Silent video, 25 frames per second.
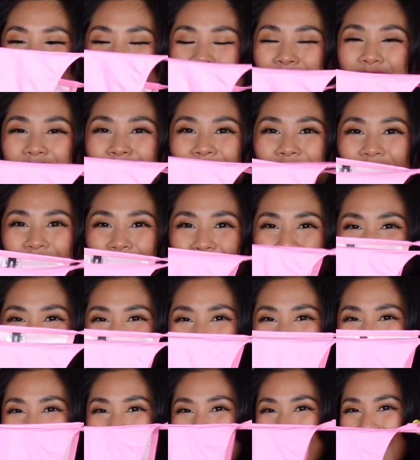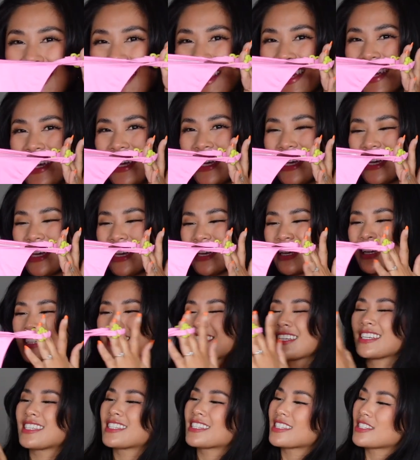how cute
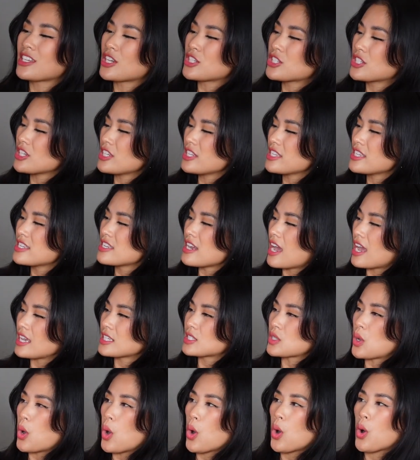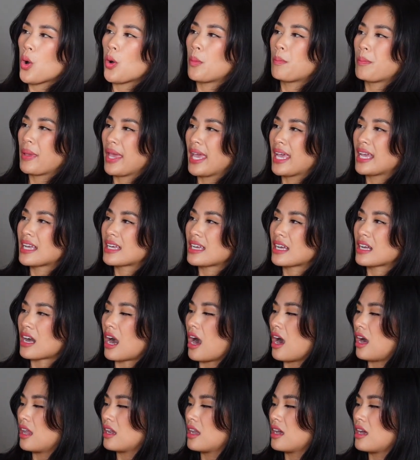it is. It's such a nice hot pink
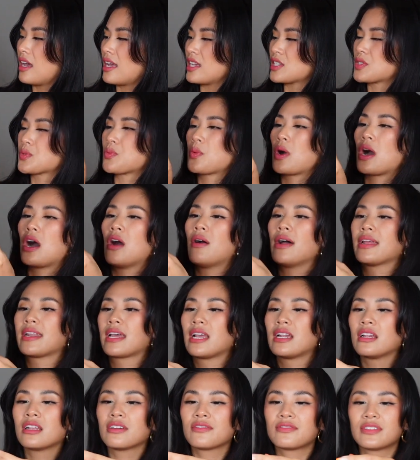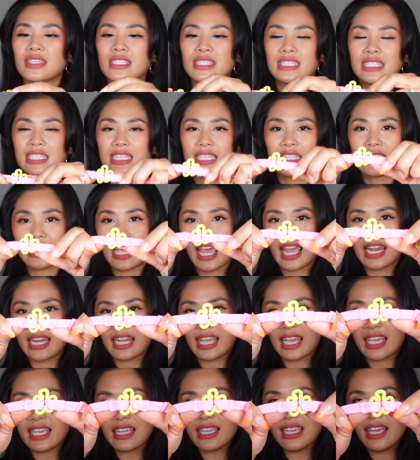color as well, and I love the
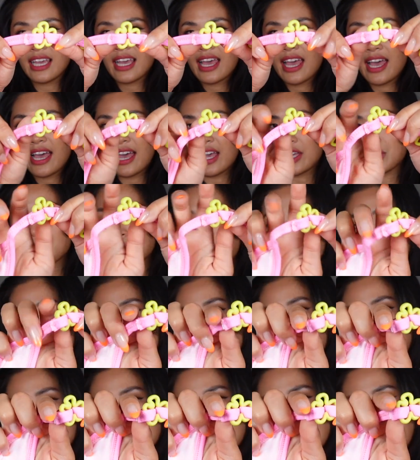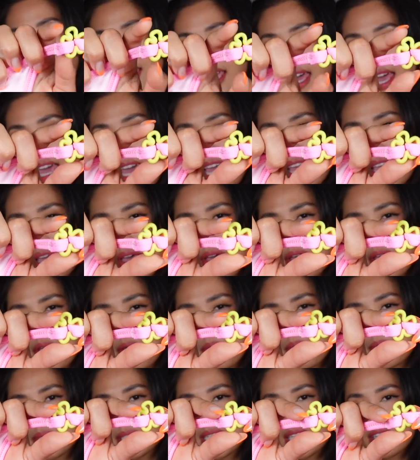detailing as well. It's like
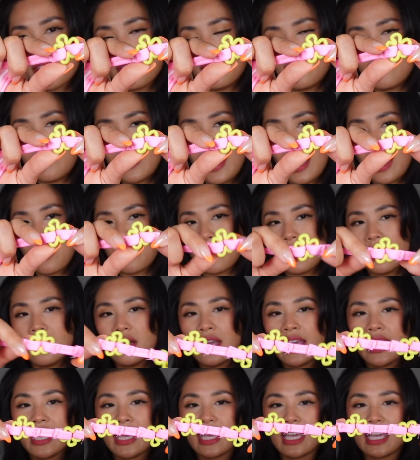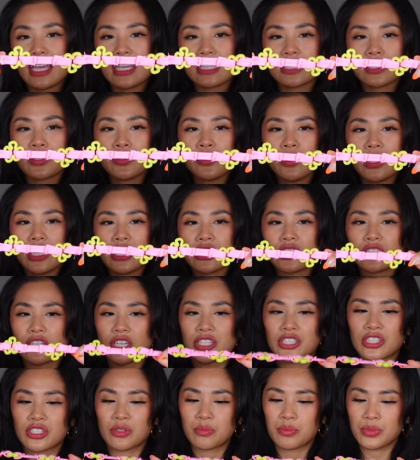a flower. It's not
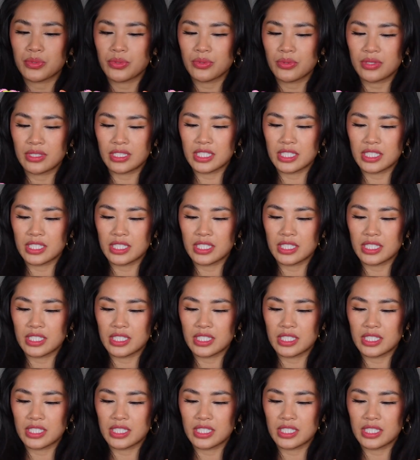adjustable,